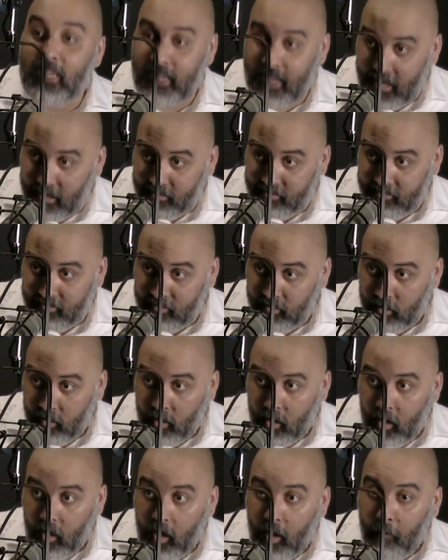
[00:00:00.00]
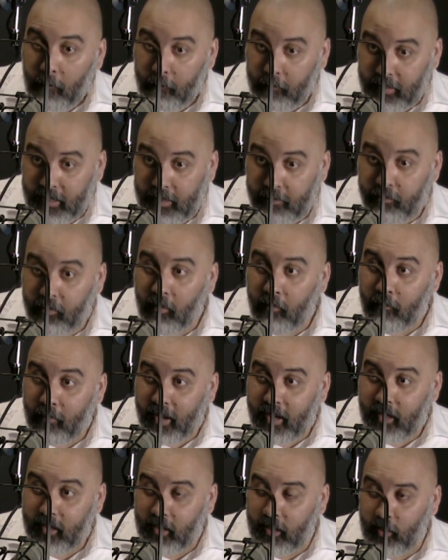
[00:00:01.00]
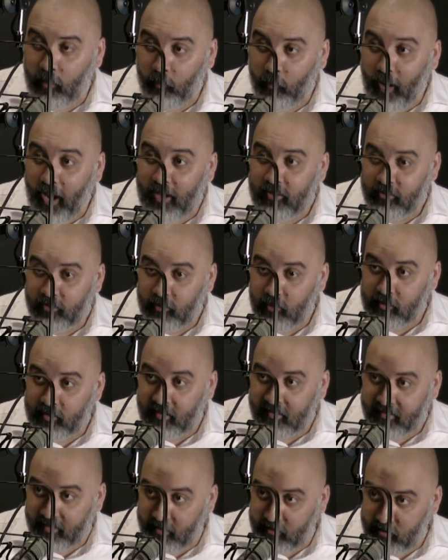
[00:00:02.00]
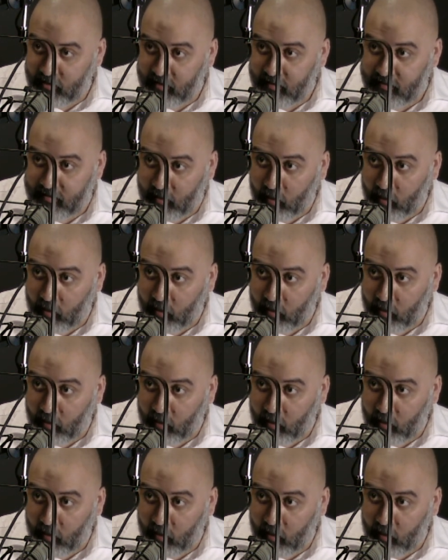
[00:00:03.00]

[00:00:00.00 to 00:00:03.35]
Yes. People make irrational decisions